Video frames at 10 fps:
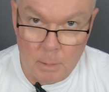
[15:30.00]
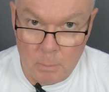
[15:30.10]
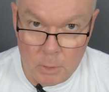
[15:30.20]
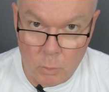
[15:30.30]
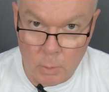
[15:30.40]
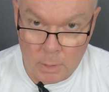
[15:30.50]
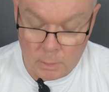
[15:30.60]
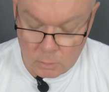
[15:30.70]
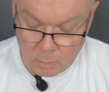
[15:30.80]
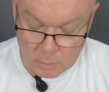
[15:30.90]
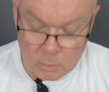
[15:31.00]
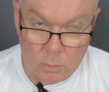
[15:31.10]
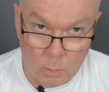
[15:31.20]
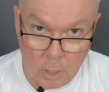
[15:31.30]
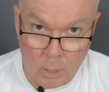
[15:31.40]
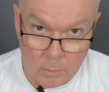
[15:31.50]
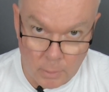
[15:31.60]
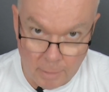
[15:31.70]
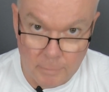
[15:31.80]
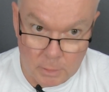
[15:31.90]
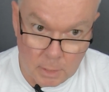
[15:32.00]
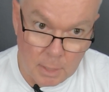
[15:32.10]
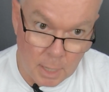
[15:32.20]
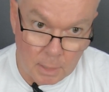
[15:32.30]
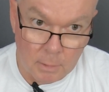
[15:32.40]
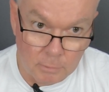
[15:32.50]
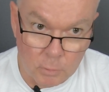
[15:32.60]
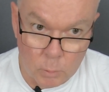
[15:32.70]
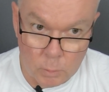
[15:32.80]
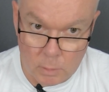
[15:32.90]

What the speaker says: in-between sizes, although having said that, of course